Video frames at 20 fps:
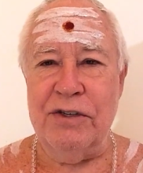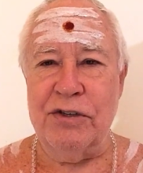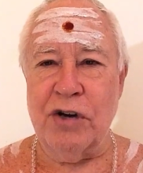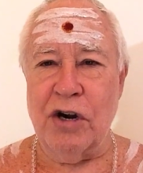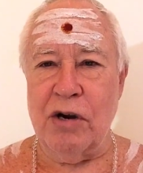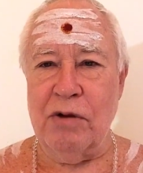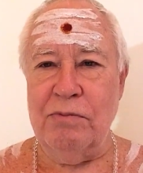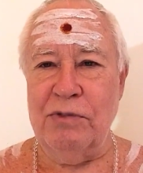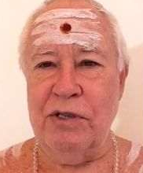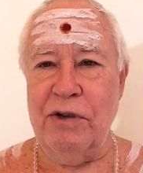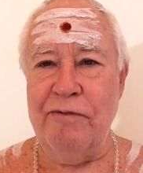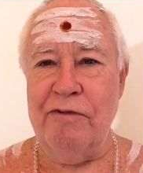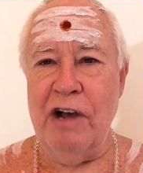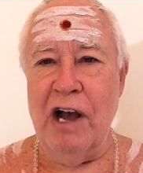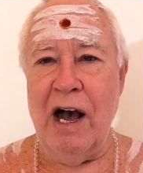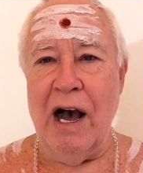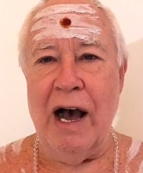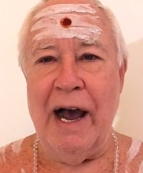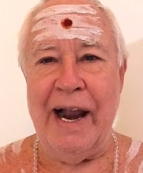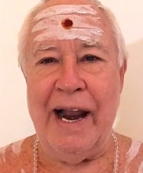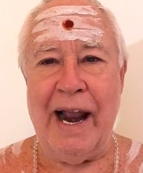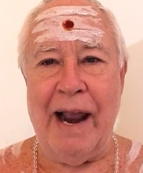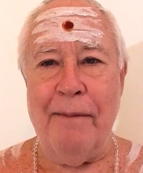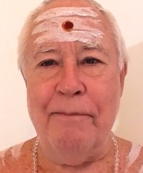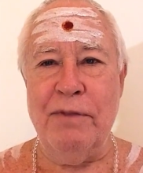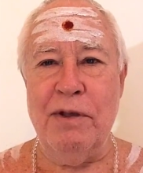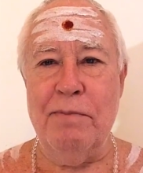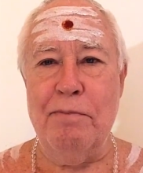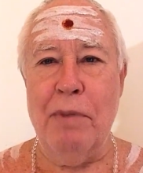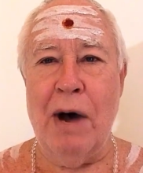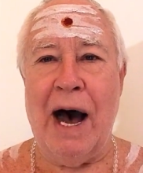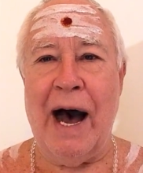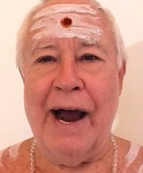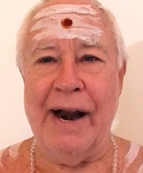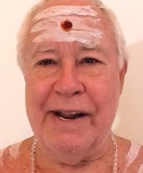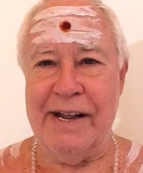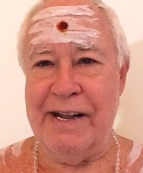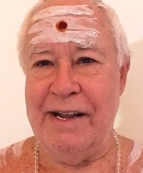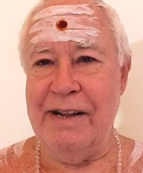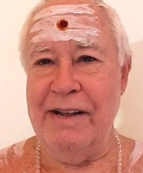terms of I am the
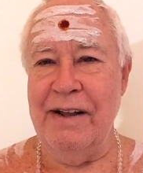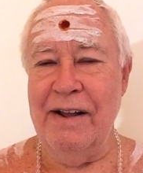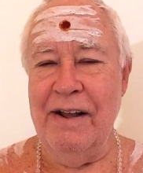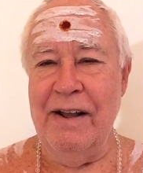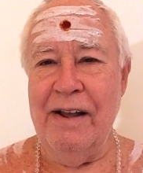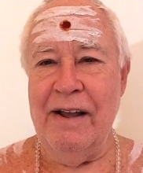body